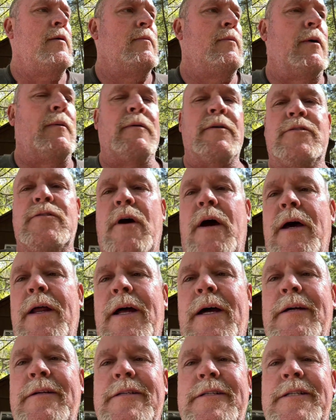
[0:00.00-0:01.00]
But I'm gonna try it
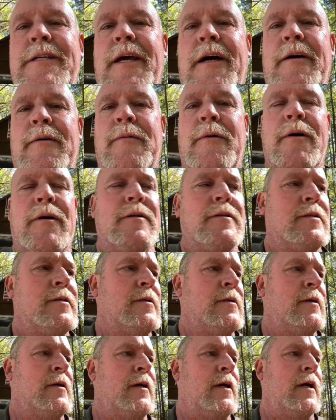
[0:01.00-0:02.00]
out and just see how it works.
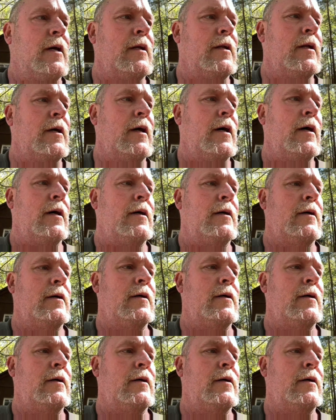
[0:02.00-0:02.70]
And uh,